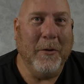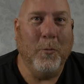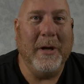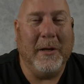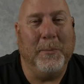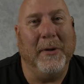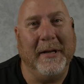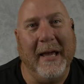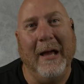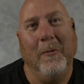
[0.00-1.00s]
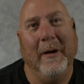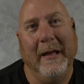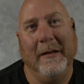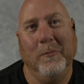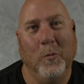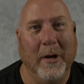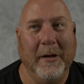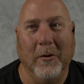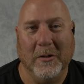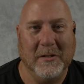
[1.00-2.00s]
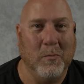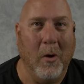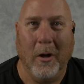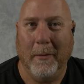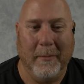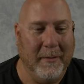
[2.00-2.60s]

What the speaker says: we could put a gateway running on a small,